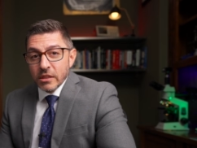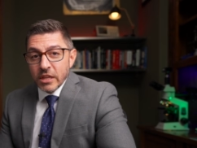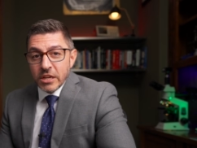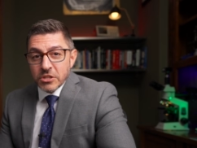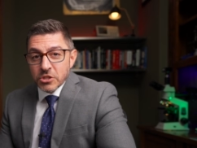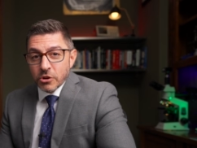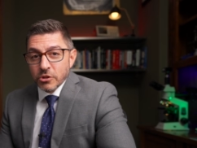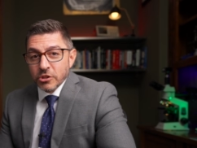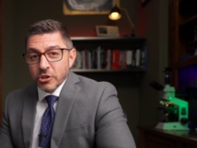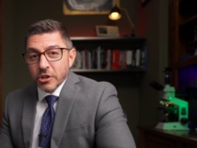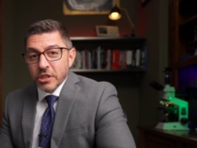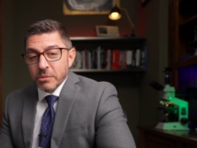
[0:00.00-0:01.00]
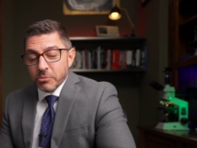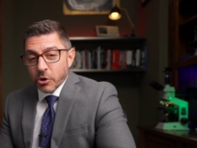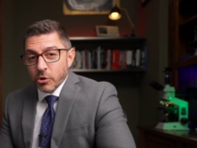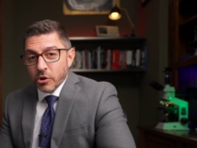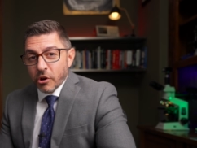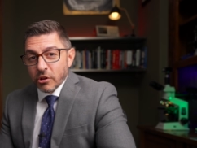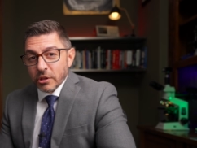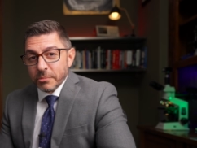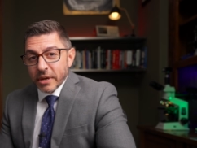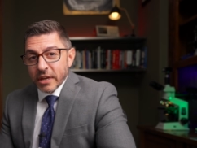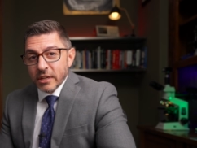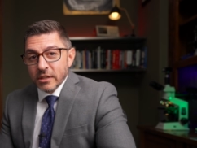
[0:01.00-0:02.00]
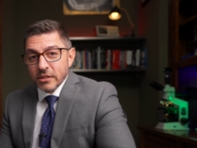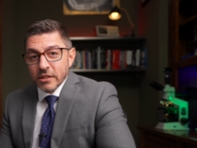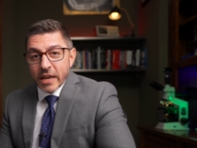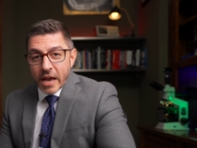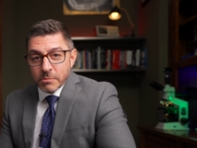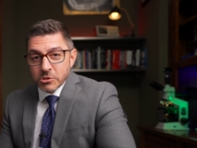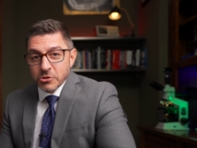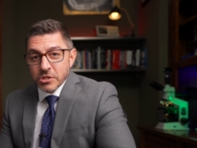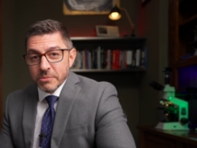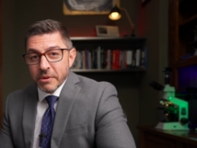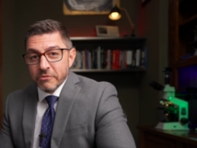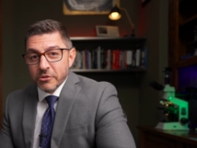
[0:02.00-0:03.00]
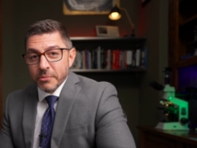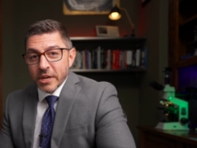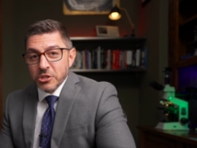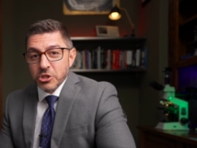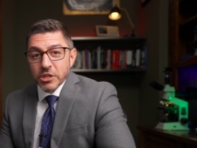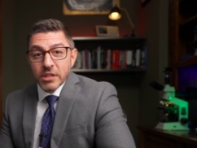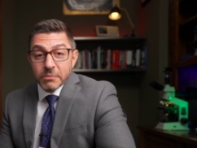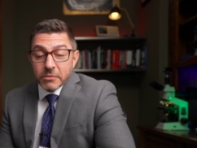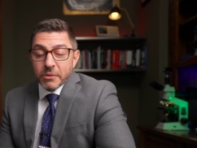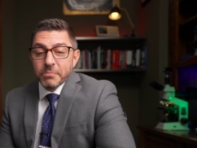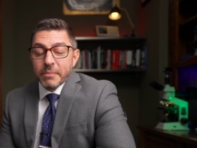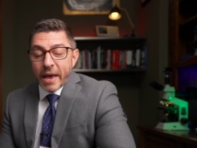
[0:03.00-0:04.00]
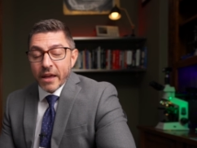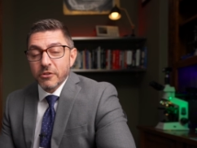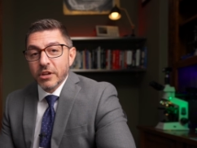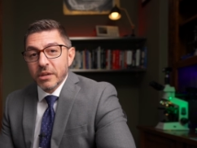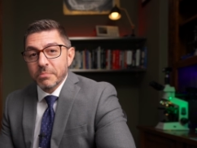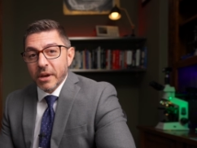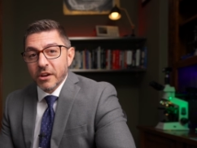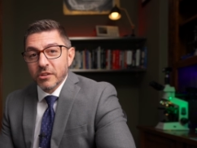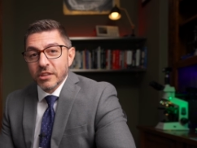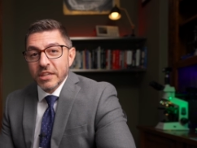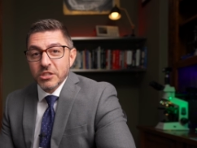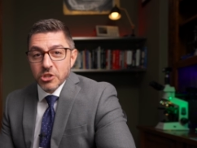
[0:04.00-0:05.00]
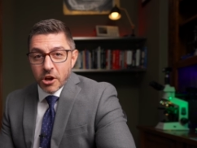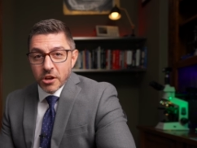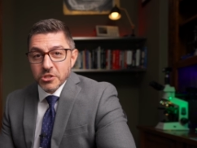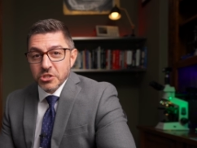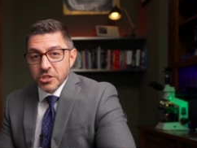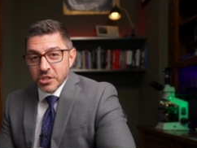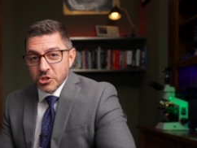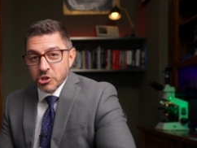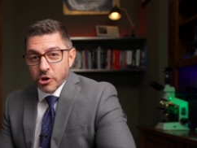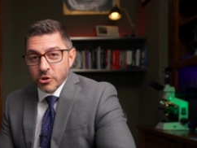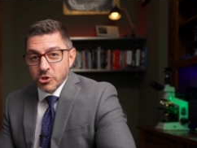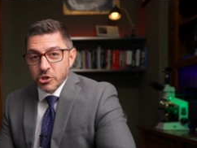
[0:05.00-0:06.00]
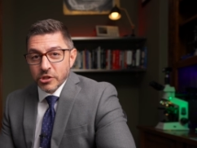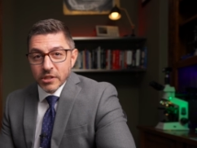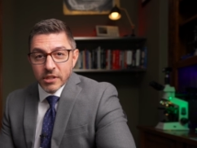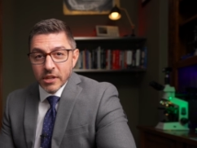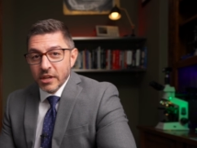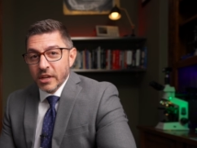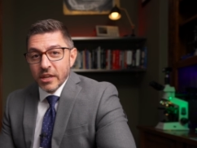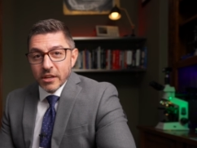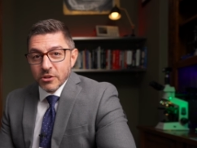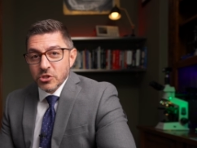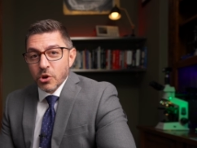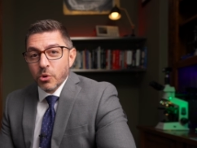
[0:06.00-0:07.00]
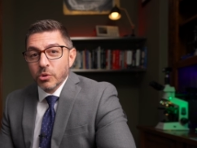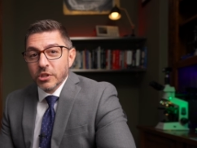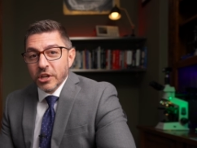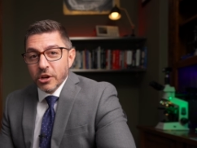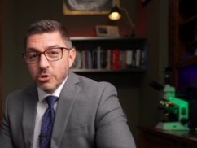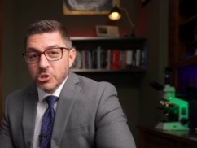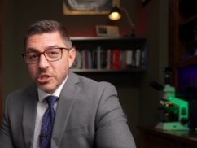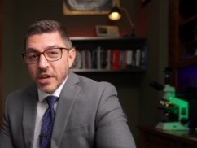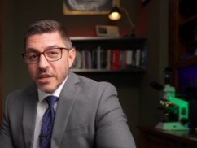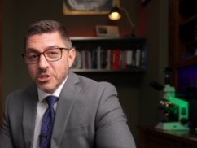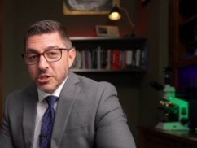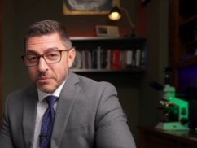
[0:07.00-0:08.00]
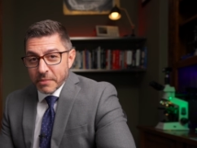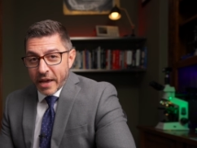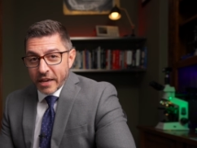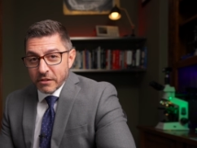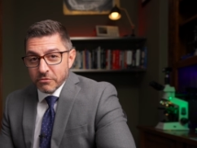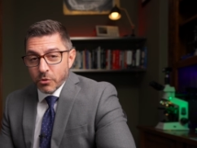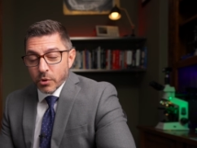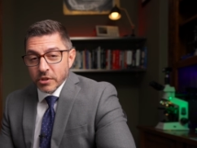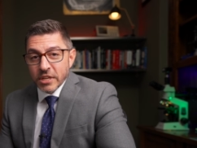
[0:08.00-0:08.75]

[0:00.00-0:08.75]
Then he started to look at the protocol a bit, capture some information. The battery apparently talks to the charger, and there's a whole negotiation back and forth.